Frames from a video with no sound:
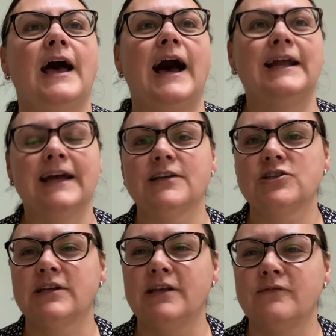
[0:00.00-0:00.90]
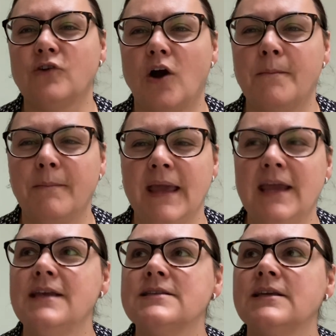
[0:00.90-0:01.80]
And actually, you've got
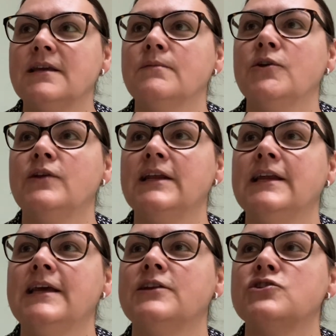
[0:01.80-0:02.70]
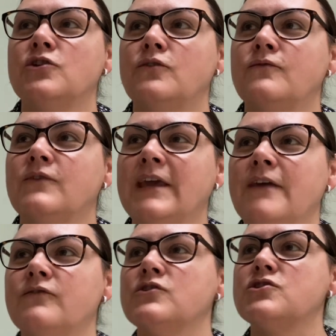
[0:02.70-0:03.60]
amazing community leaders who've
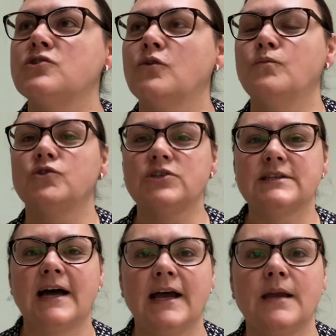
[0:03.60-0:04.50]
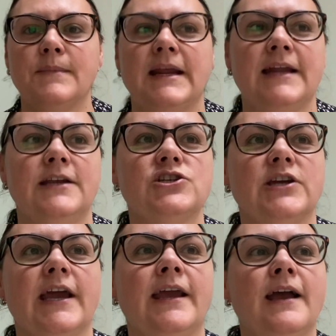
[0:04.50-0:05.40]
given so much time and
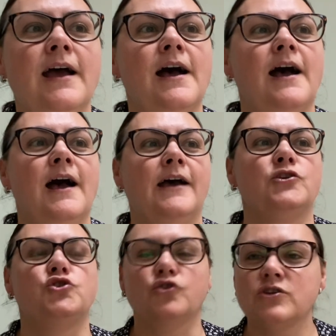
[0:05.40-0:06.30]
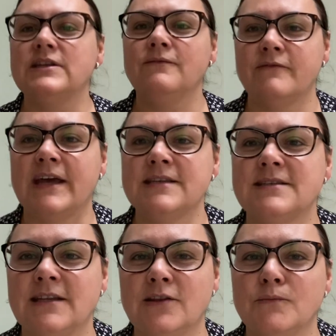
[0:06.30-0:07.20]
energy. Just
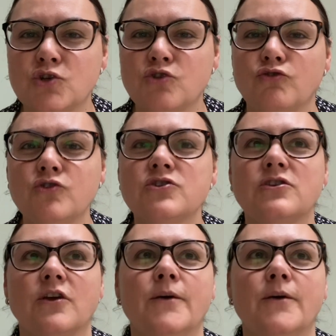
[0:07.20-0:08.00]
invest in them, trust